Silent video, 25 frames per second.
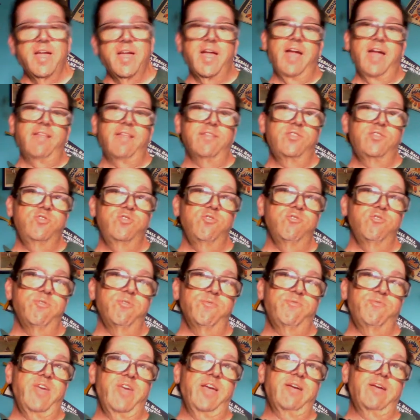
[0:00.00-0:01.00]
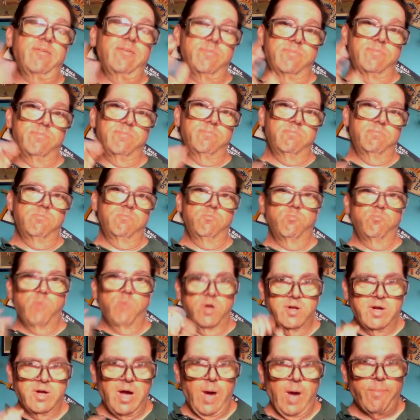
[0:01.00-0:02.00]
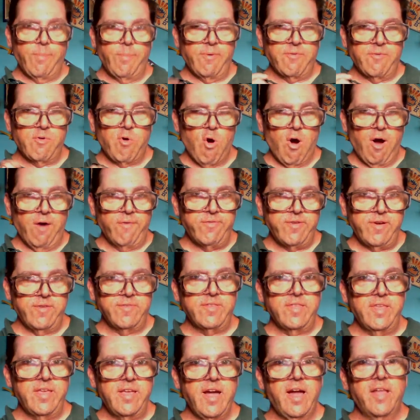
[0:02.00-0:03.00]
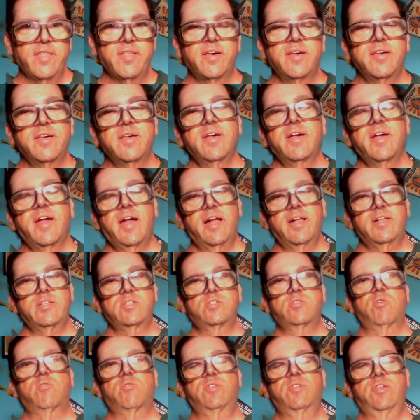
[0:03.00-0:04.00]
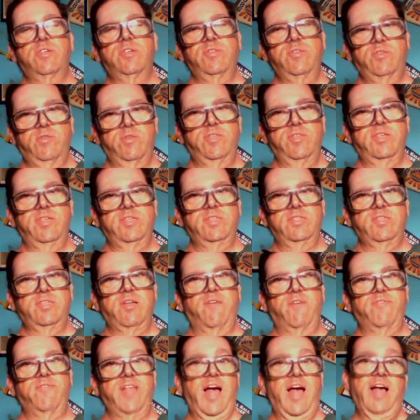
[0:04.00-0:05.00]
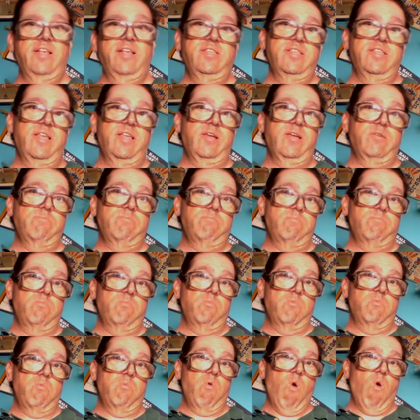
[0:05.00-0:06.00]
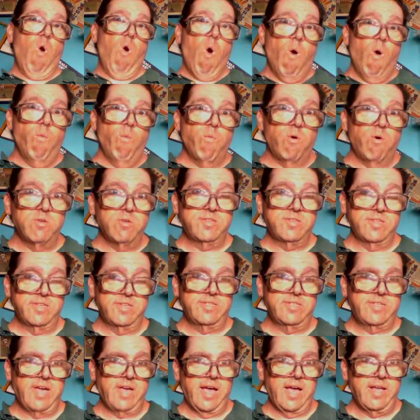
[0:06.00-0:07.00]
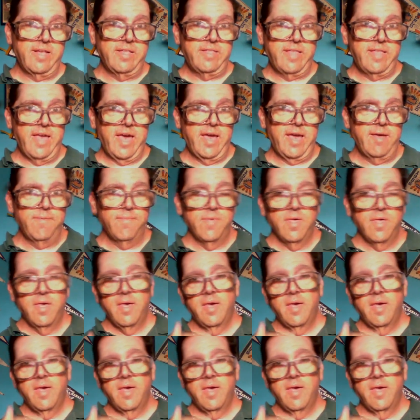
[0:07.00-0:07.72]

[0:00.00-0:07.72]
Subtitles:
and the two of them drank one cup of coffee after the other, and so this stuff lasted like almost an entire day.